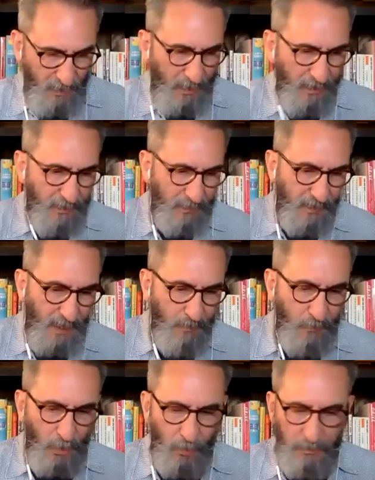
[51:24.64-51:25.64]
about that
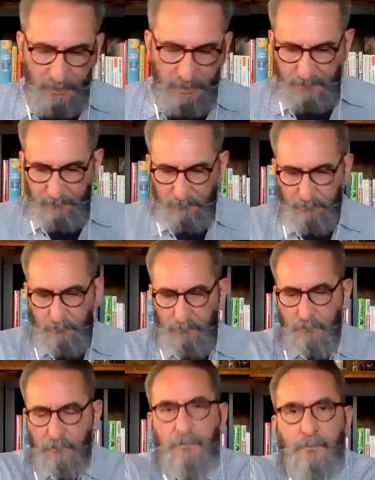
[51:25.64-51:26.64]
moment.
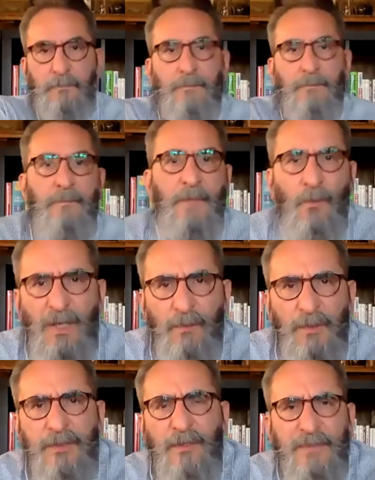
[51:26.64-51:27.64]
When I
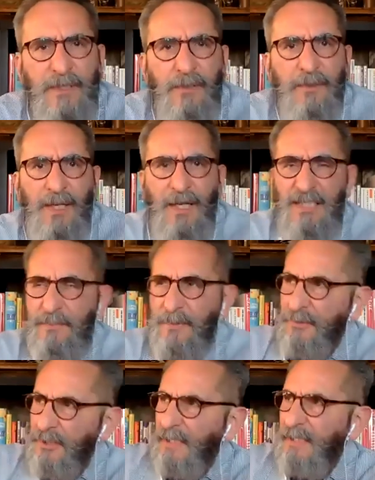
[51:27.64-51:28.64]
went to go visit her in the hospital,
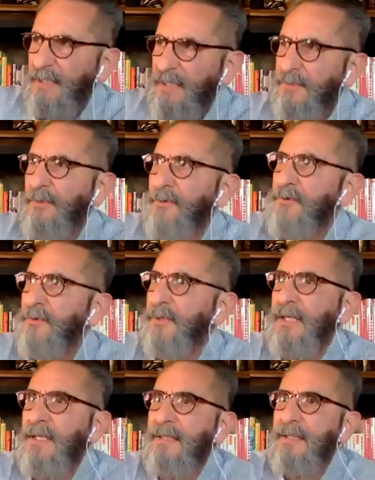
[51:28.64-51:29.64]
she had hip
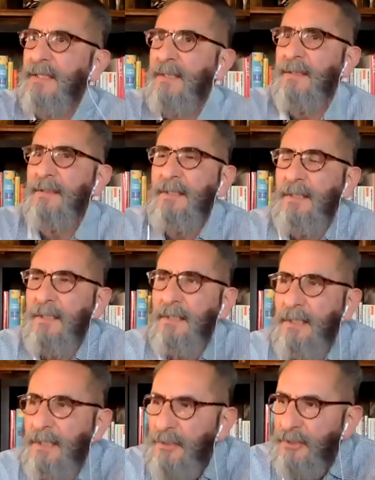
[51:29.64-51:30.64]
surgery and uh,
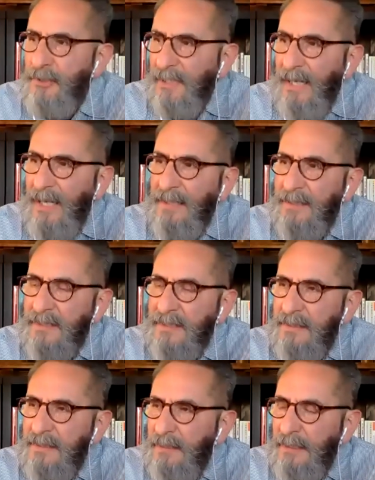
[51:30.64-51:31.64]
she had asked,
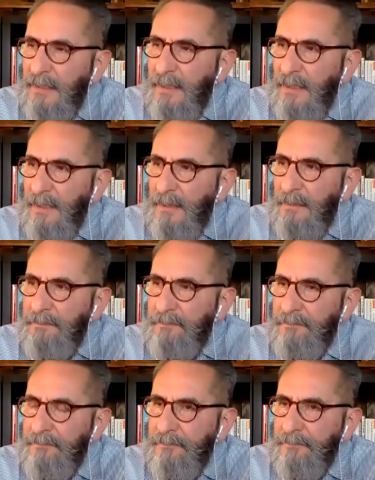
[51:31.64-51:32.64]
um,
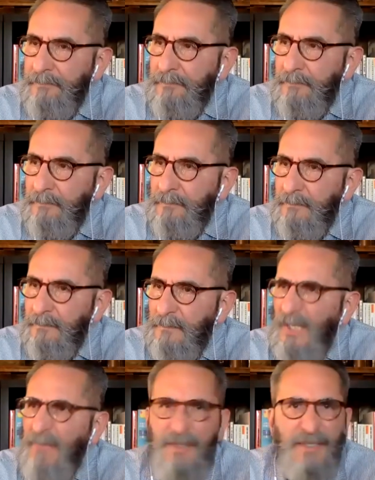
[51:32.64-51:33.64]
they
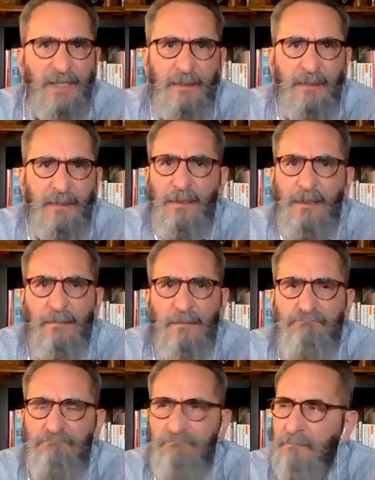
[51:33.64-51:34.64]
had visited, you know,
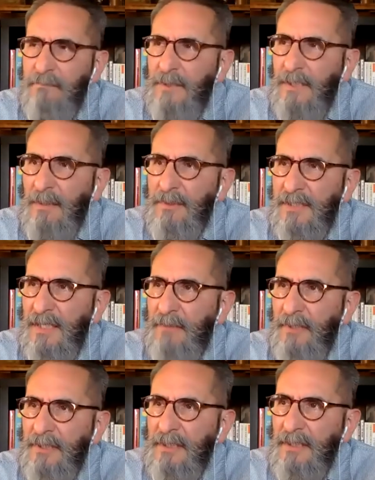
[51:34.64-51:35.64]
and I was getting
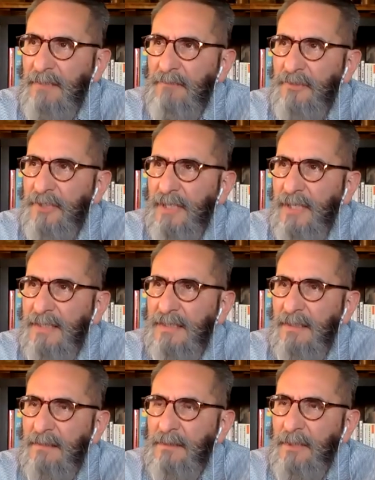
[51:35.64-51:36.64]
ready to leave. And she asked
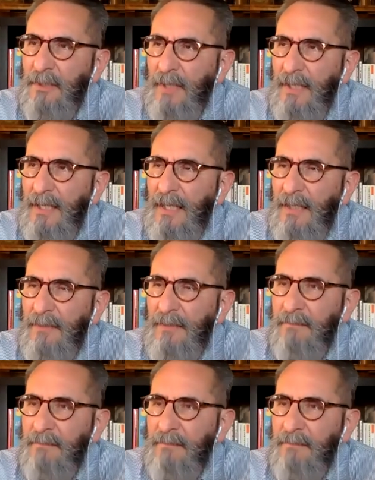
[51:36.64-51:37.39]
it, you know, hey, had,